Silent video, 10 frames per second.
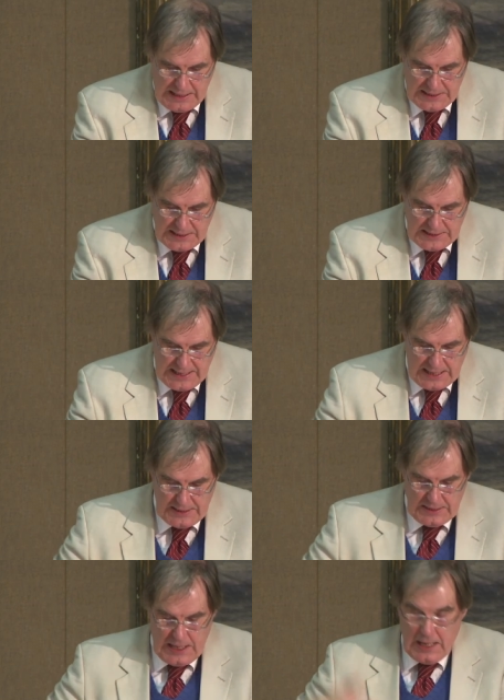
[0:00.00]
is
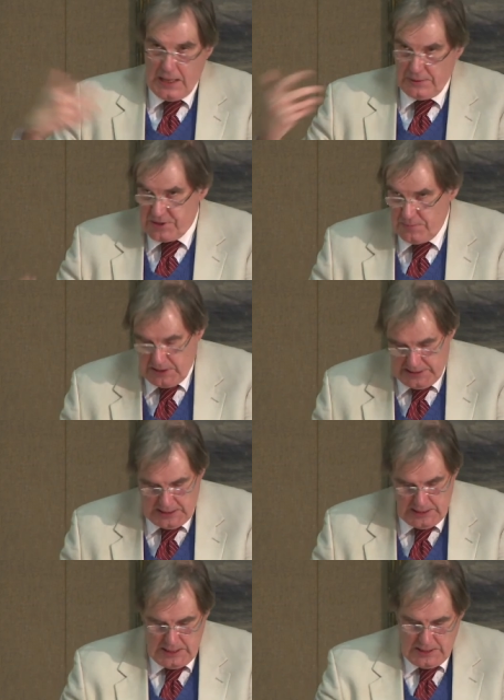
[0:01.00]
intended
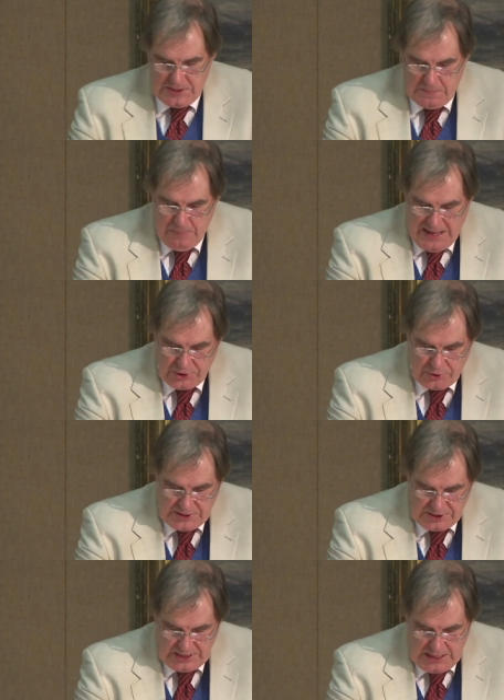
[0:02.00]
ultimately to
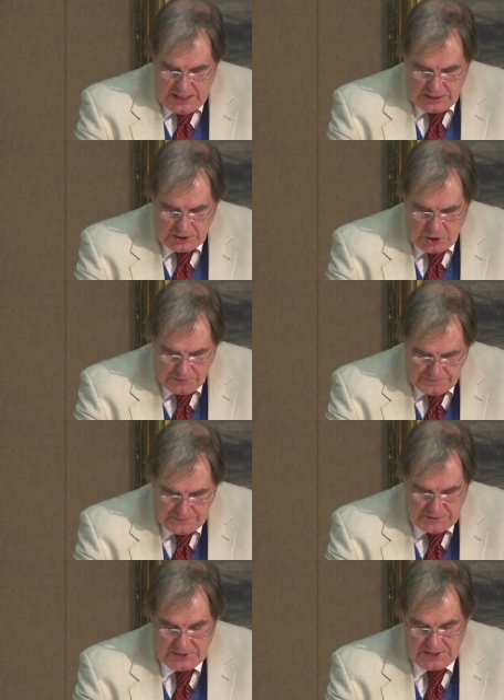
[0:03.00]
buttress
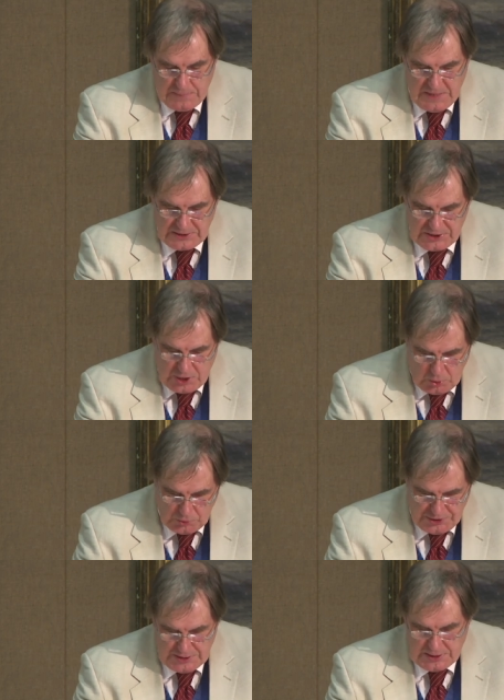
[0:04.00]
confidence amongst the
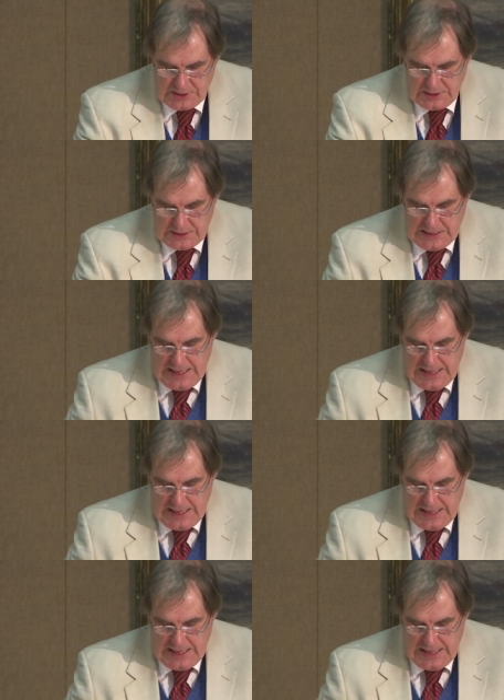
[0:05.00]
audience,